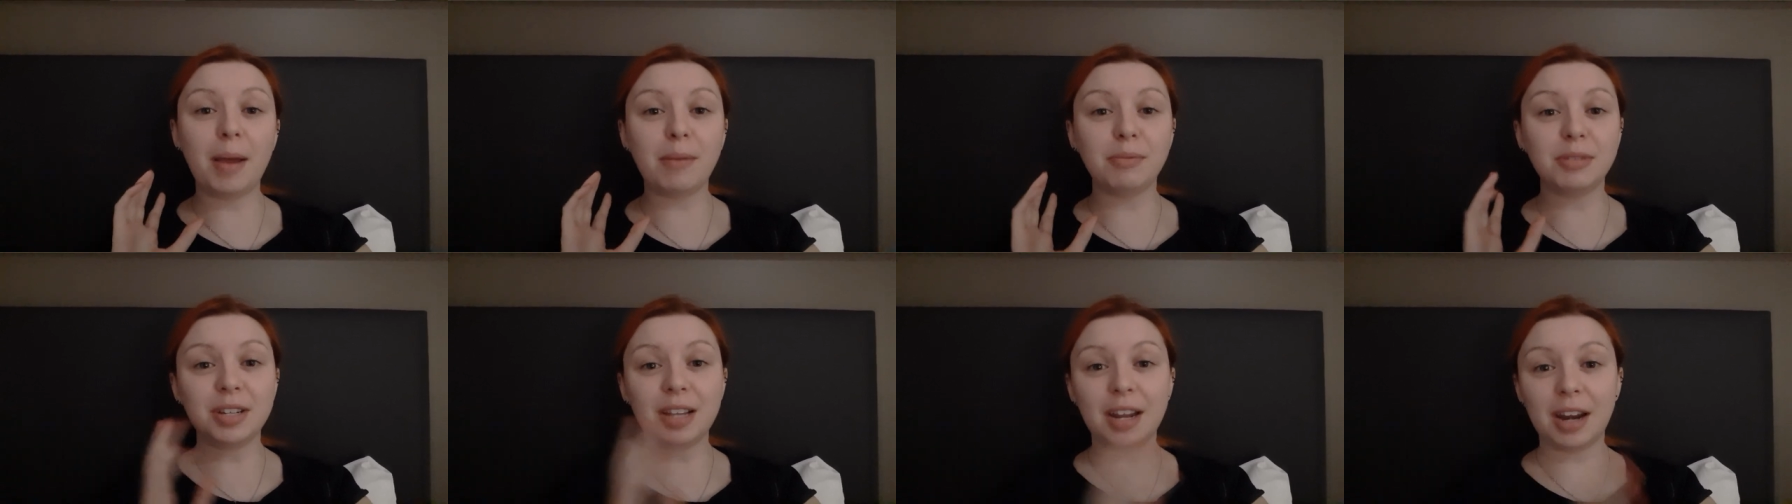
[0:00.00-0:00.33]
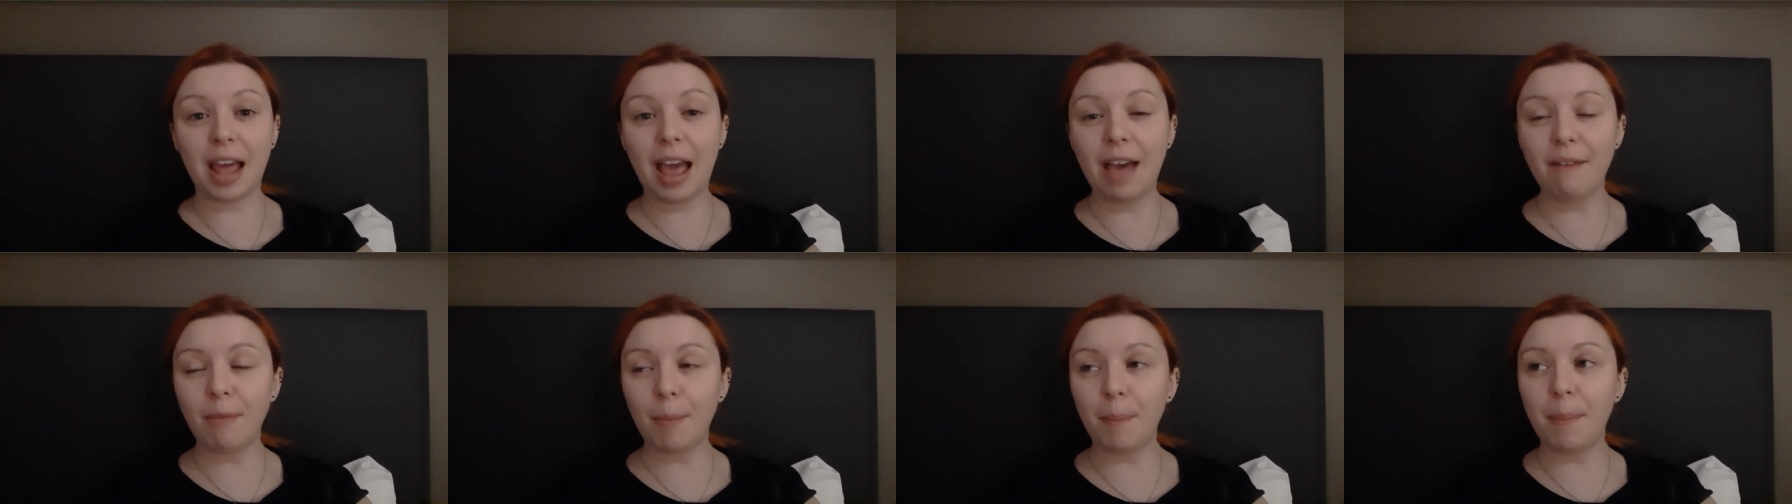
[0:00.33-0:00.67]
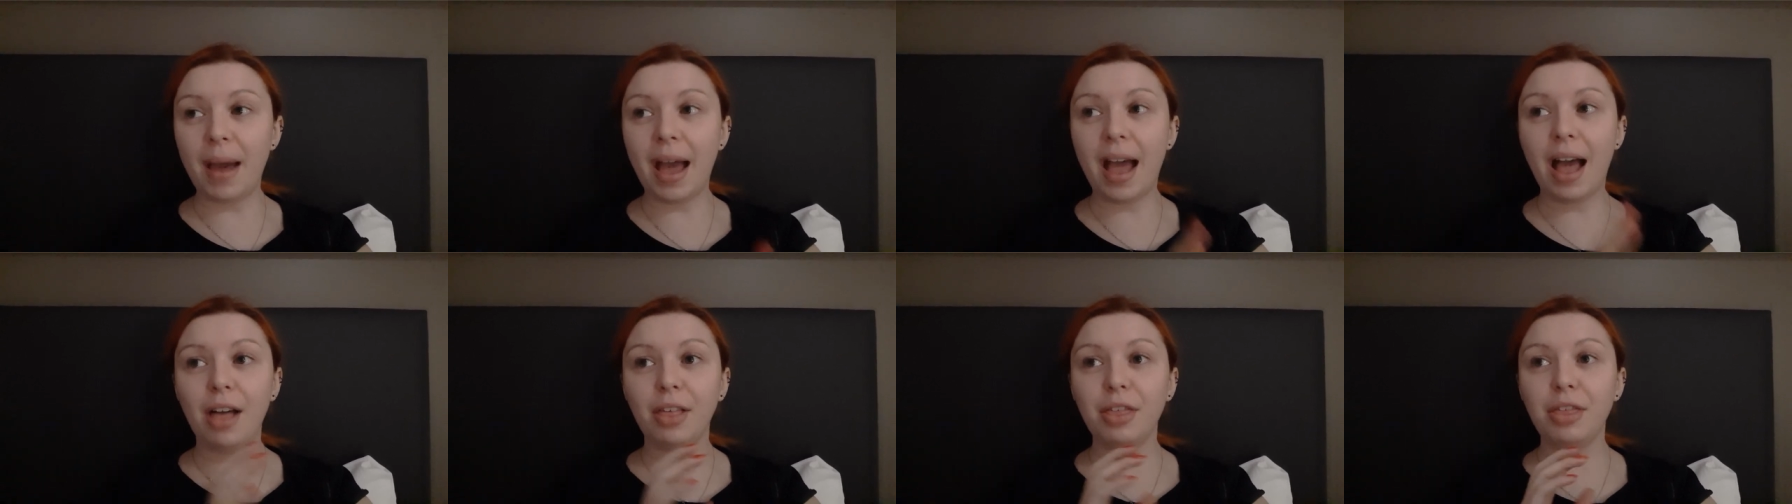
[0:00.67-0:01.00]
I'm just gonna have a
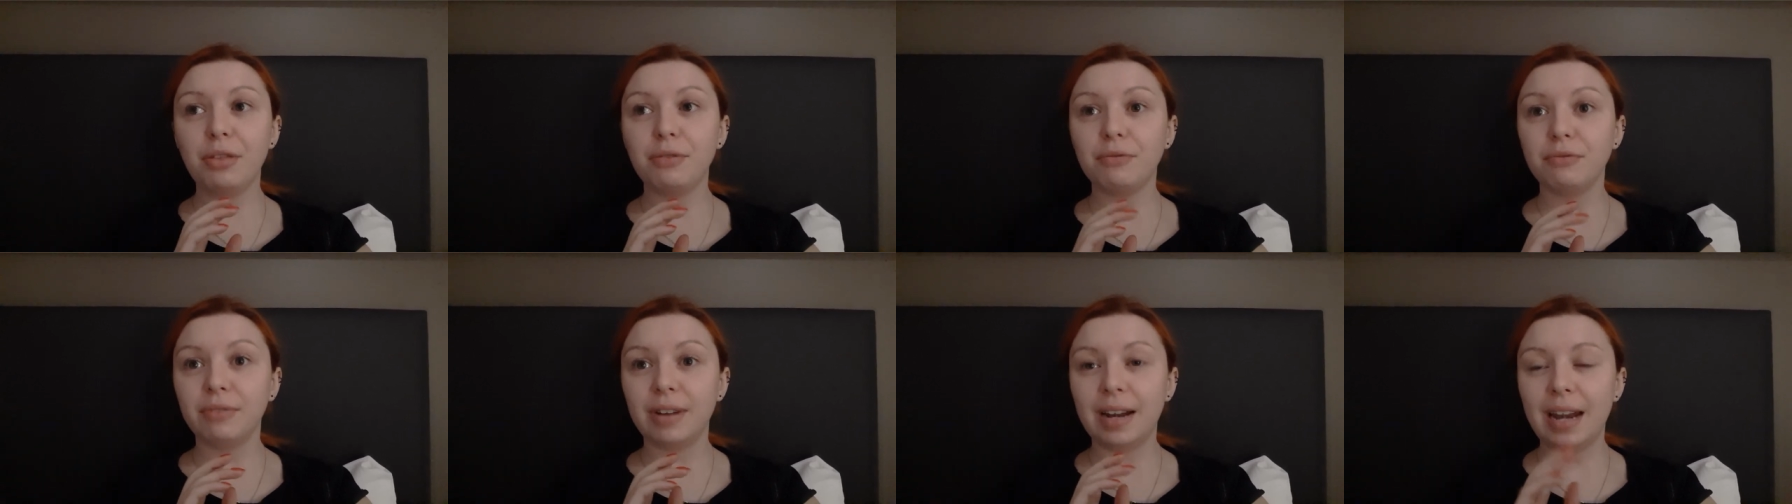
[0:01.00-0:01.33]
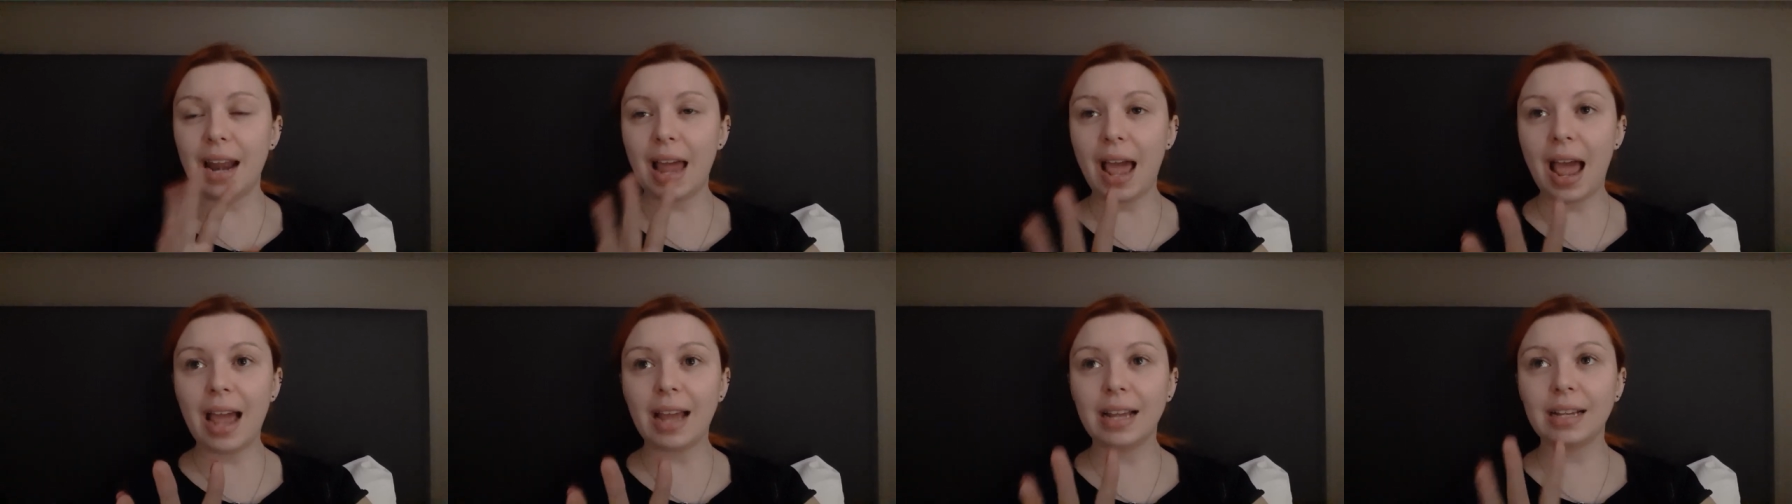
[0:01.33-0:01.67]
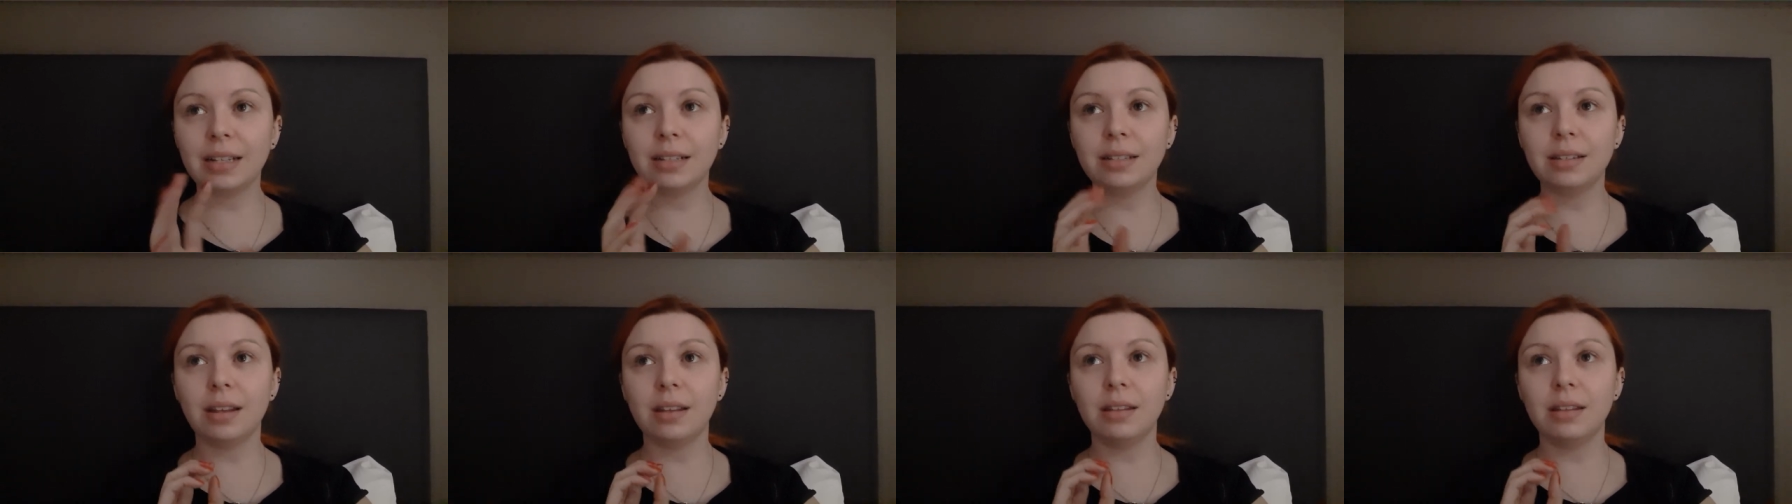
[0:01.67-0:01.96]
bath, relax,